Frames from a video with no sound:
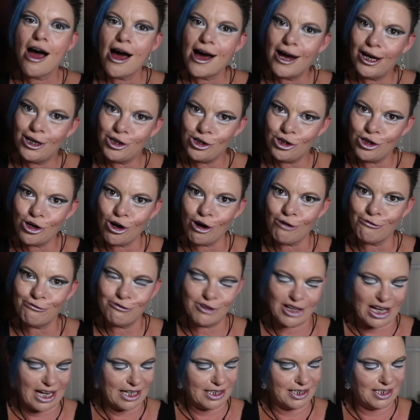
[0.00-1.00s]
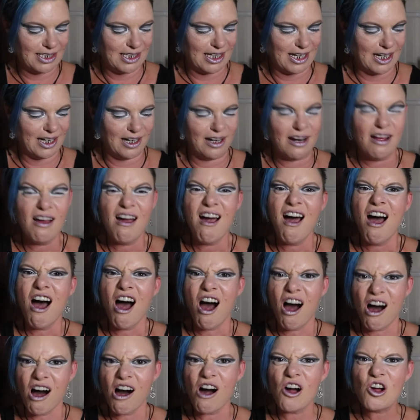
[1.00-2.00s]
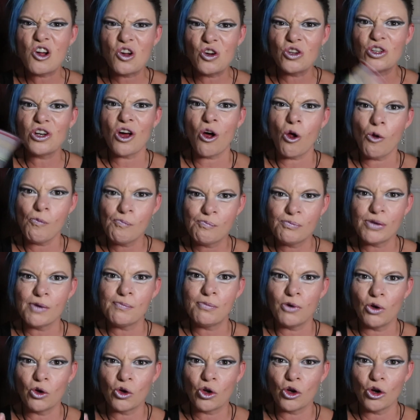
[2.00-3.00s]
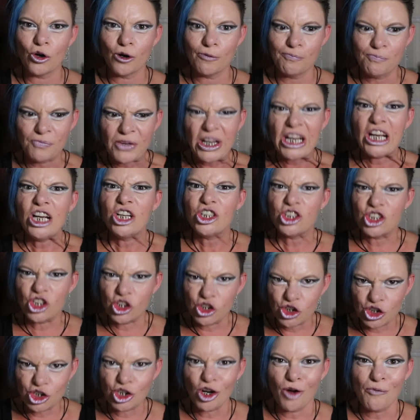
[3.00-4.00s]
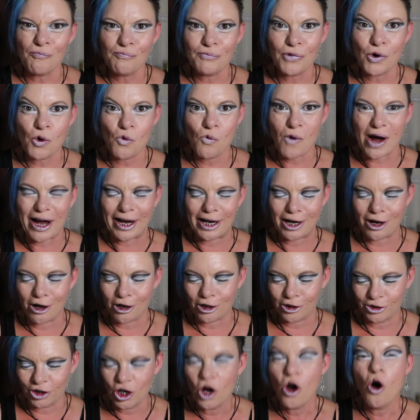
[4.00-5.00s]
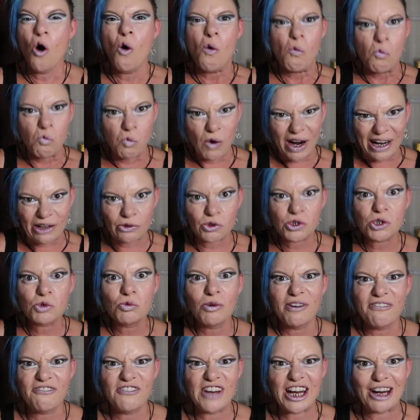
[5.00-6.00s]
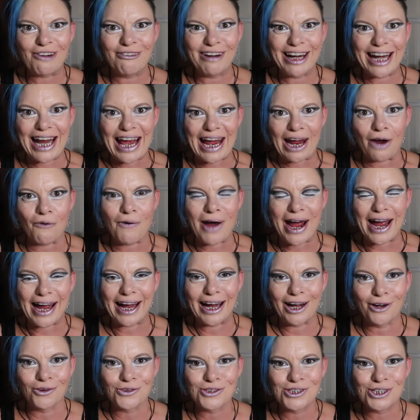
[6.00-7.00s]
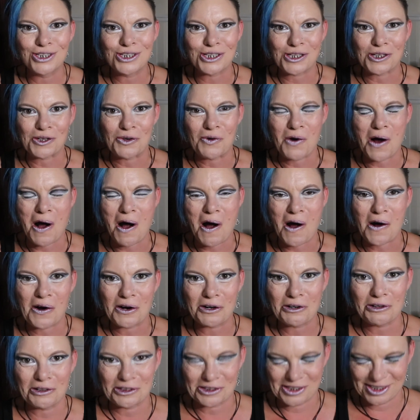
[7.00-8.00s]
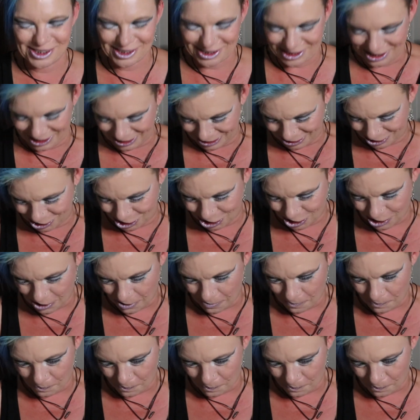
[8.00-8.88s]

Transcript: And not forgetting our good old bubble gum to chomp away on whilst we're figuring out how to do our cross stitch.